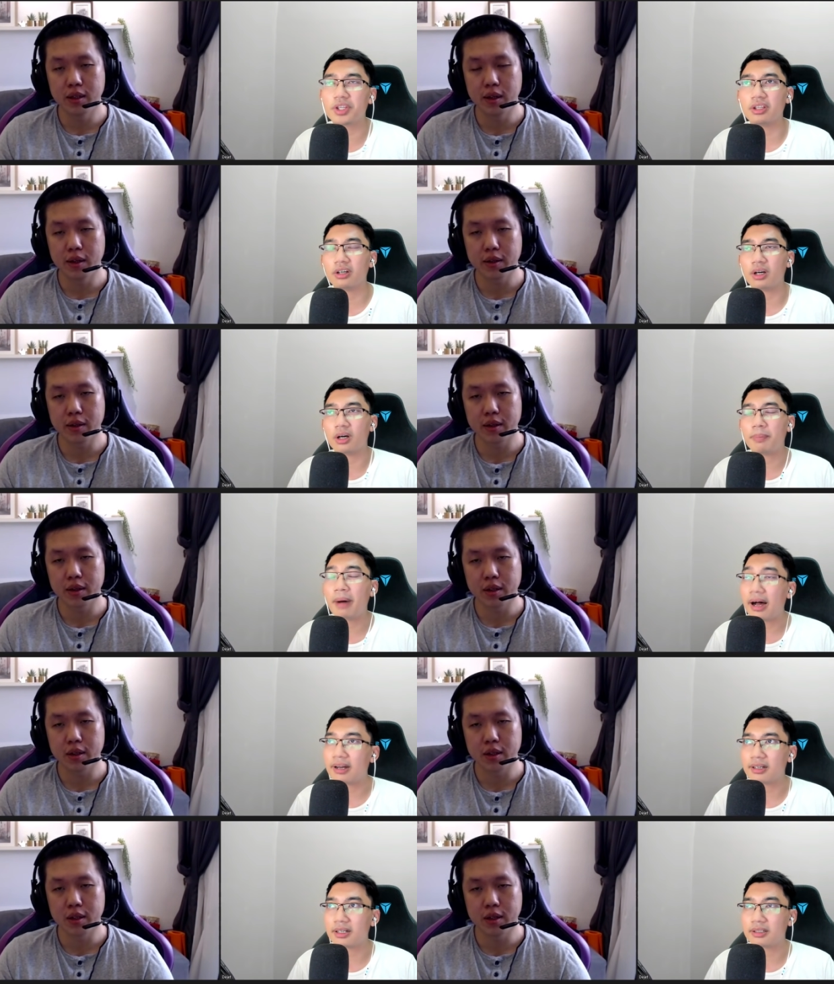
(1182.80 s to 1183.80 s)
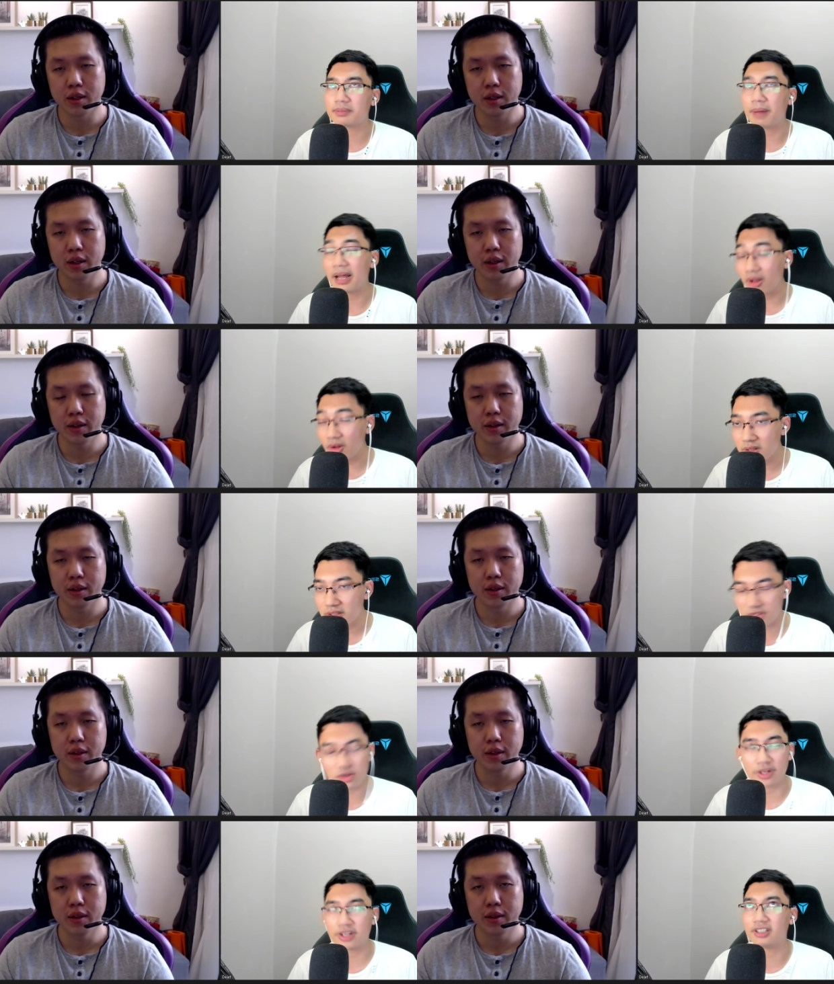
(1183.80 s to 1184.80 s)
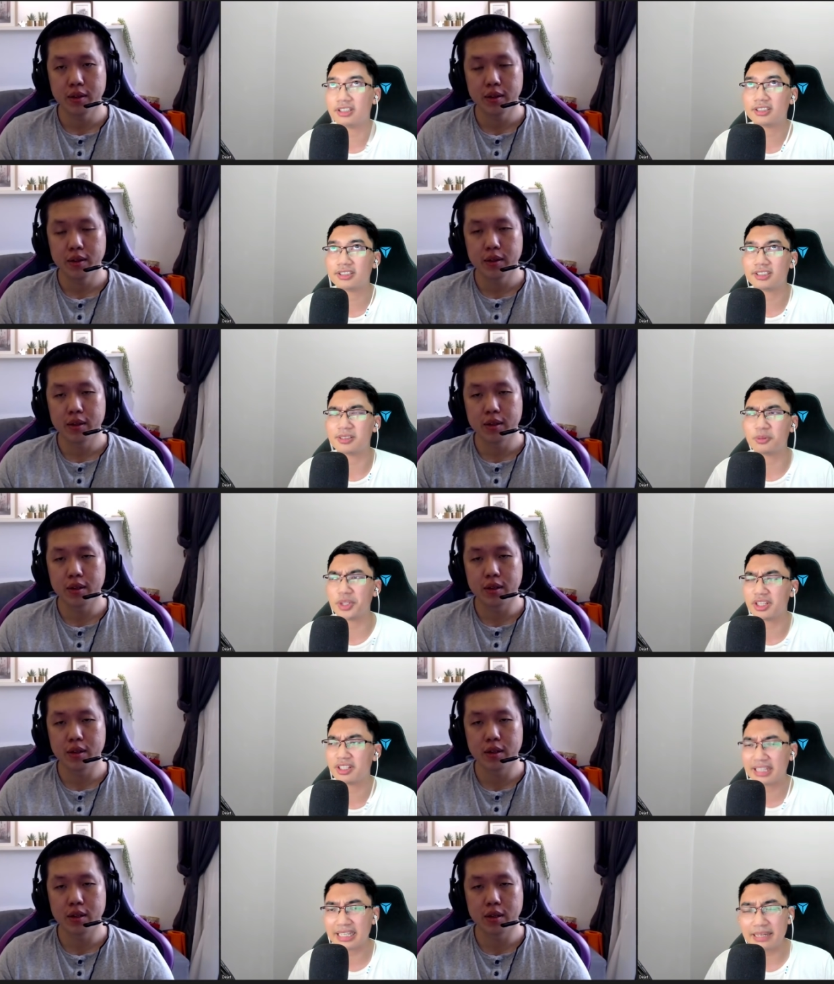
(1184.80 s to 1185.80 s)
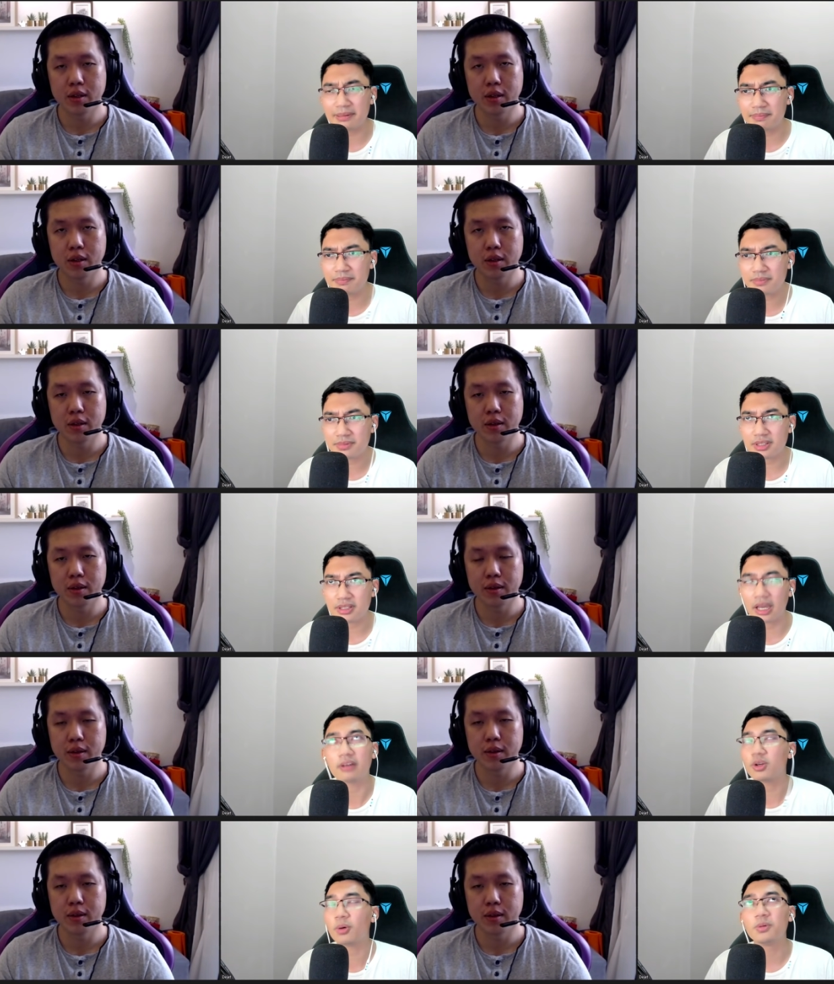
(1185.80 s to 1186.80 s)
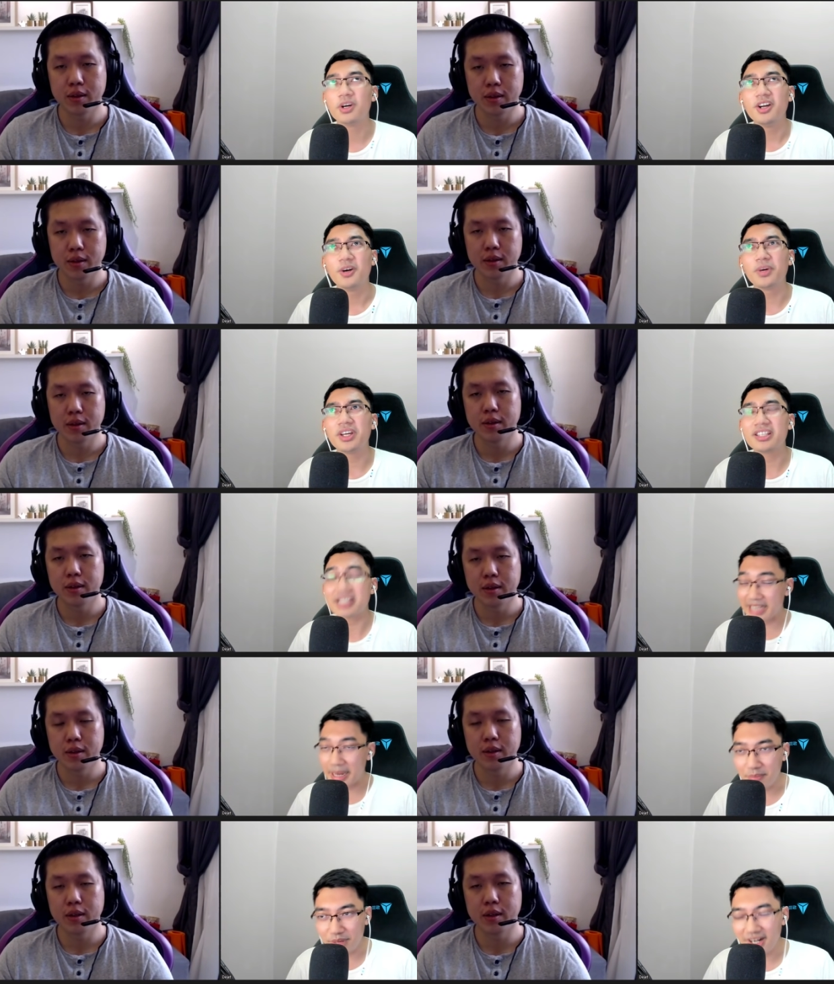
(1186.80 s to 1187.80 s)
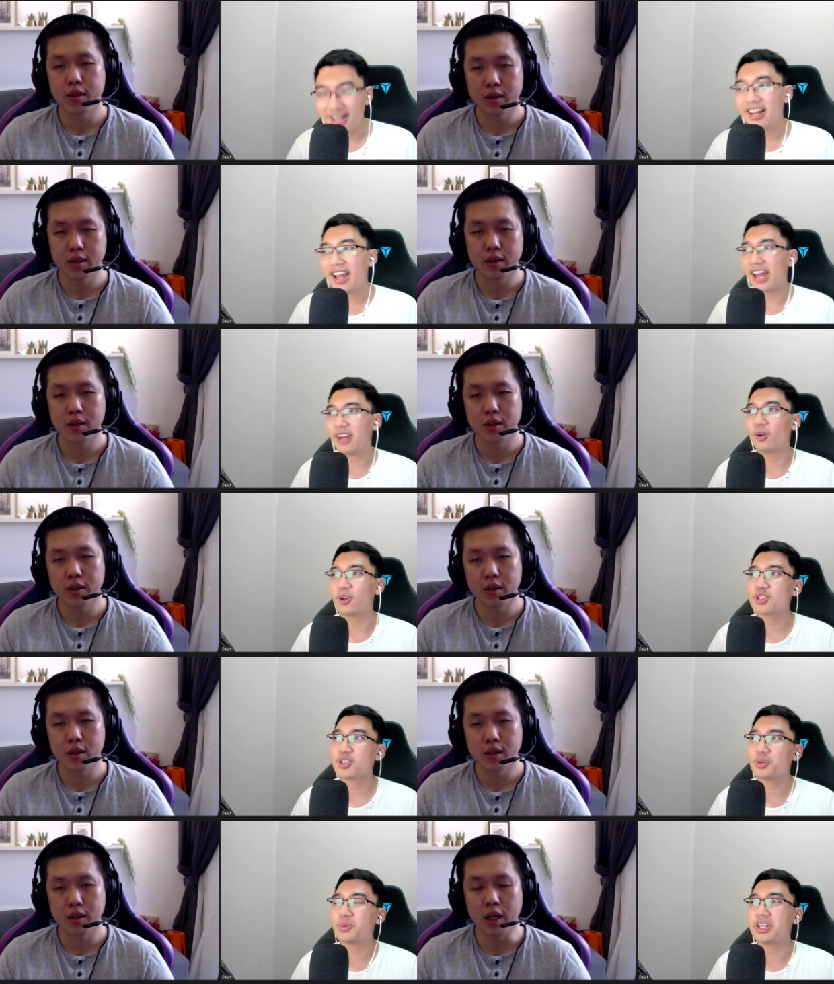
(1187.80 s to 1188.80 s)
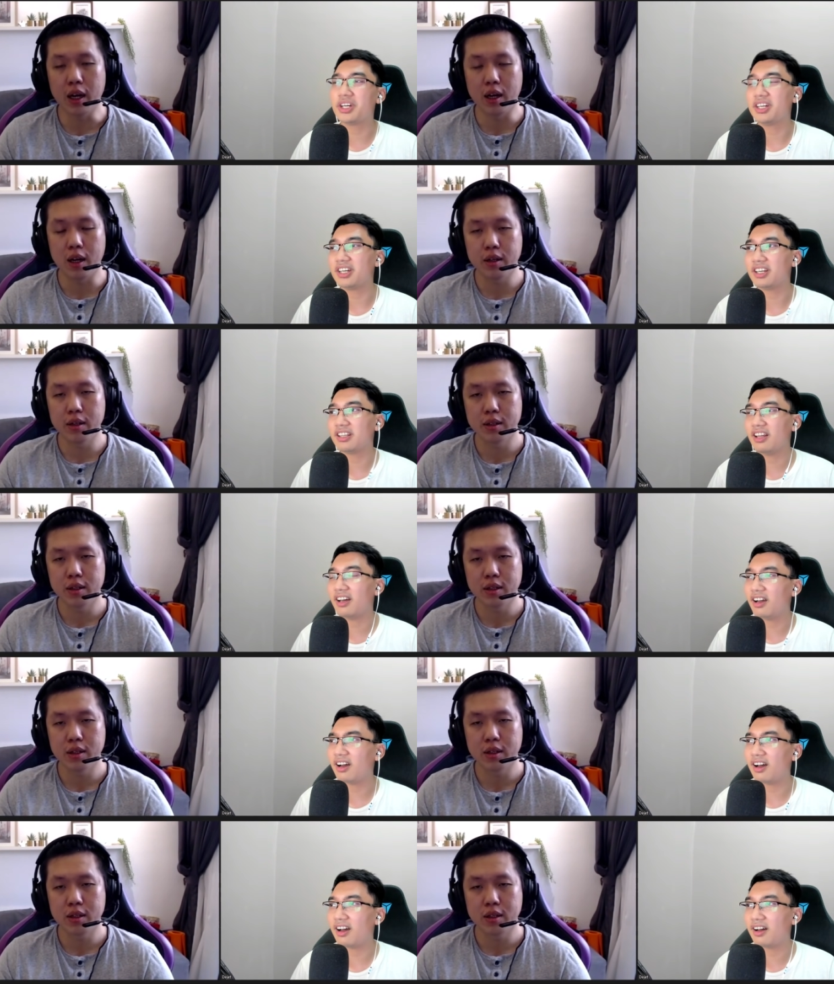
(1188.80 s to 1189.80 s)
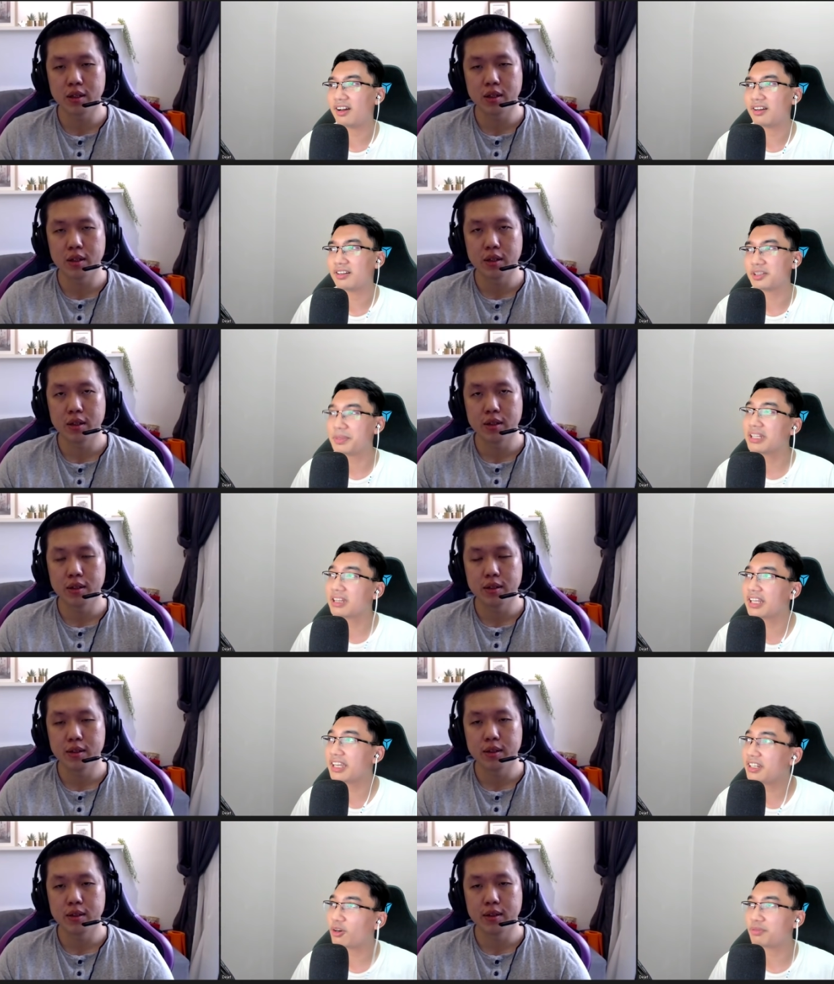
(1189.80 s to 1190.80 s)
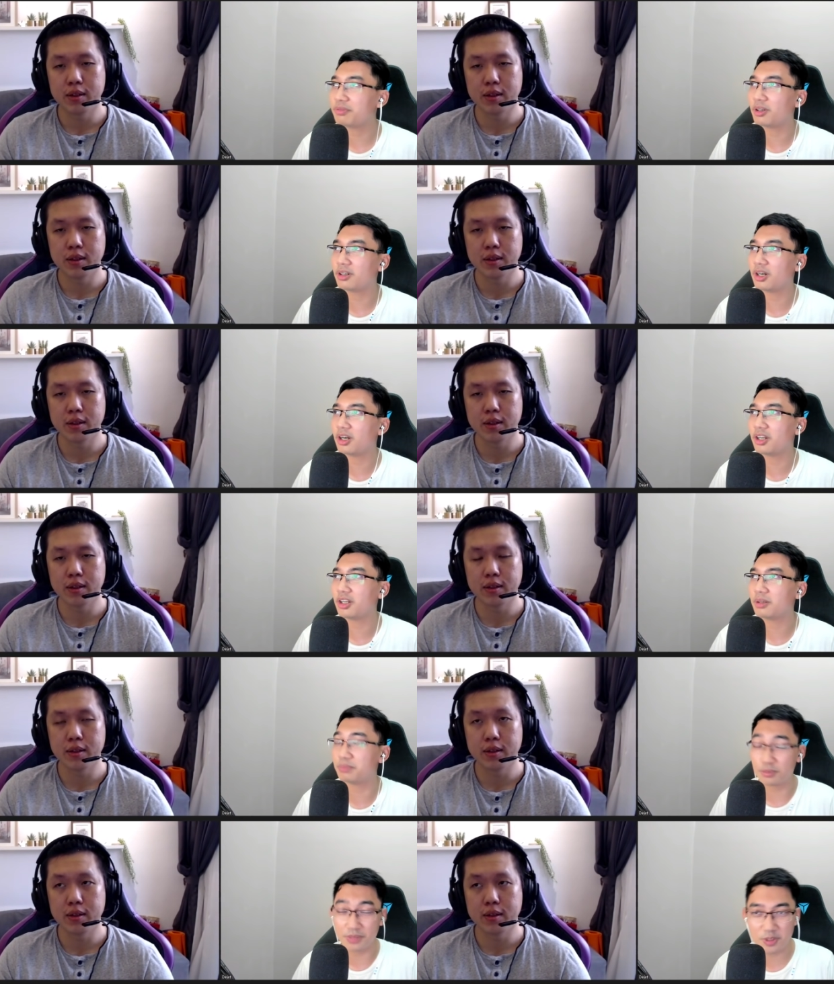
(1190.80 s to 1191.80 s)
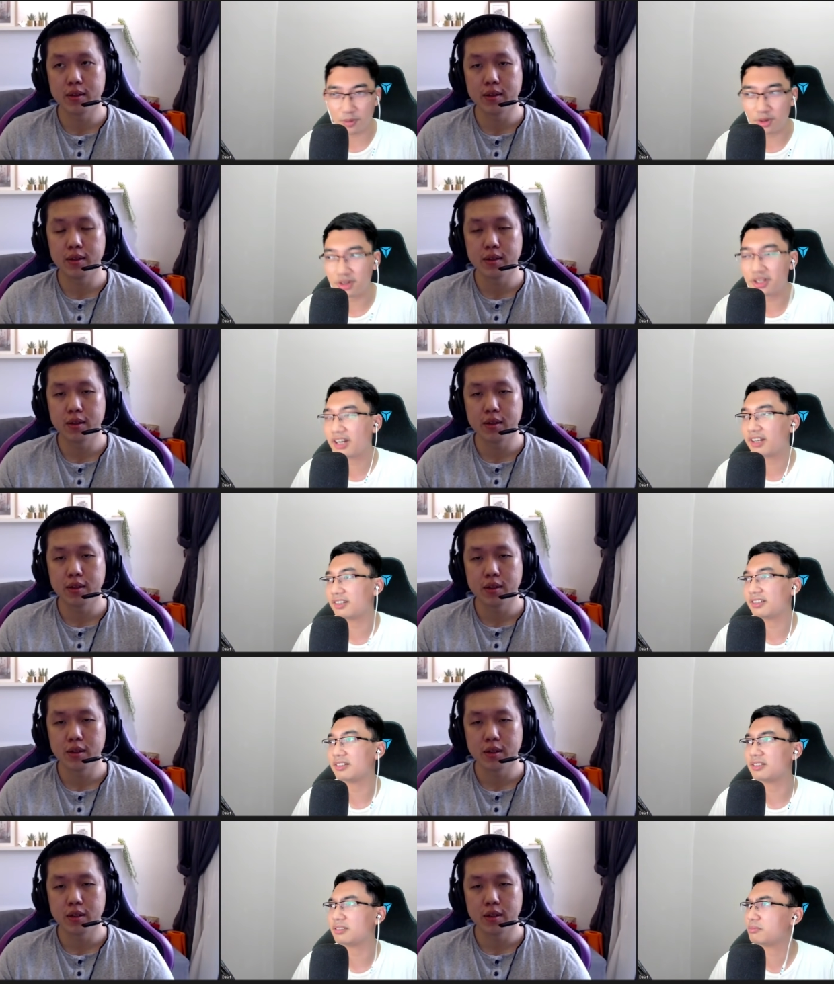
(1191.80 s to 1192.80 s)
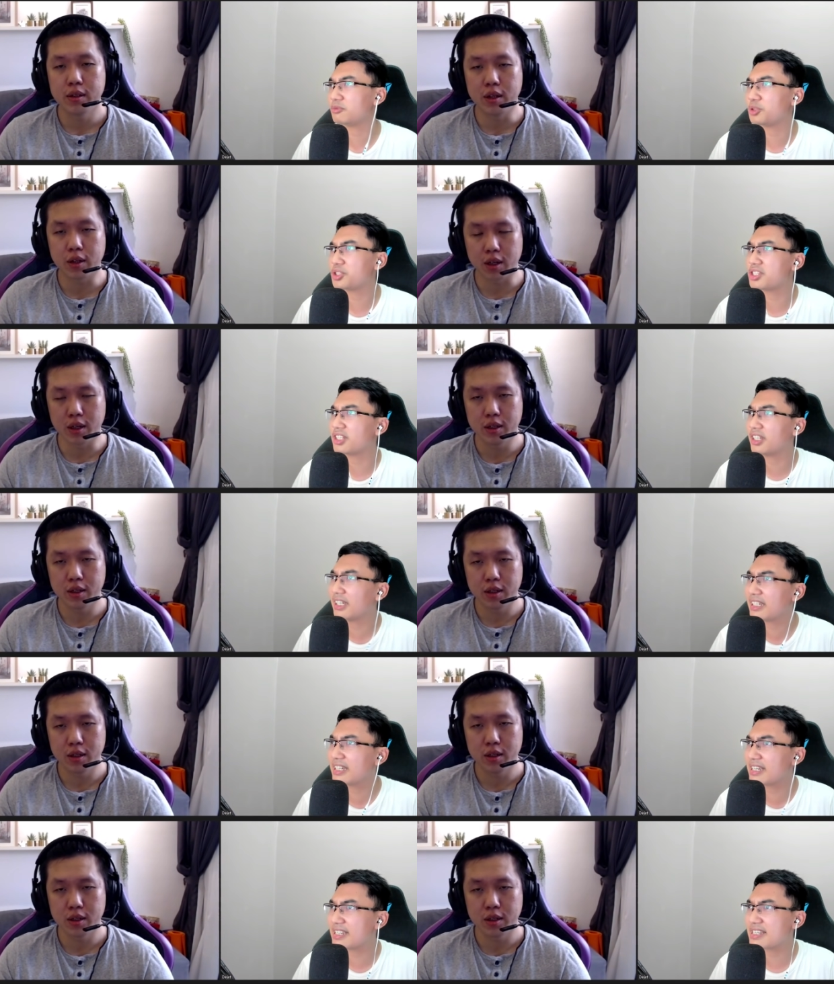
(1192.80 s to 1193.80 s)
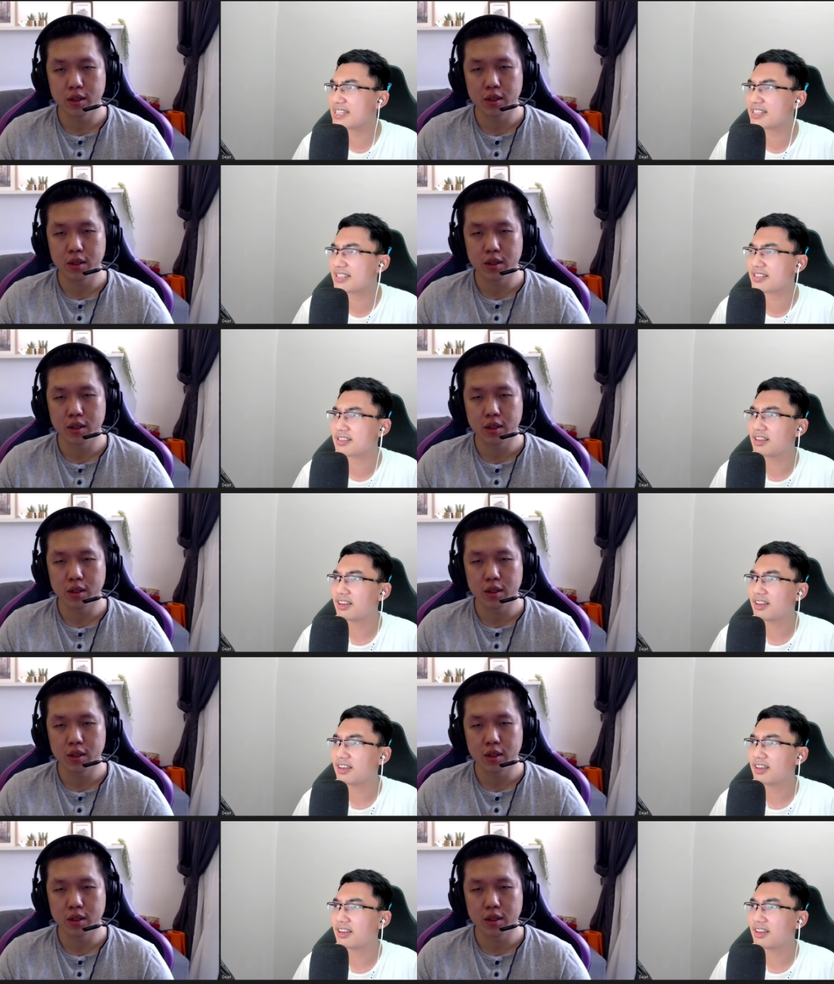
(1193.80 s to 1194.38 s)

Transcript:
Speaker 1: uh, pa- uh uh, sorry, uh, with the teams, uh, no, with Scamber and also with yeah. uh, the mid lane of uh, Boom Esport, um, which is,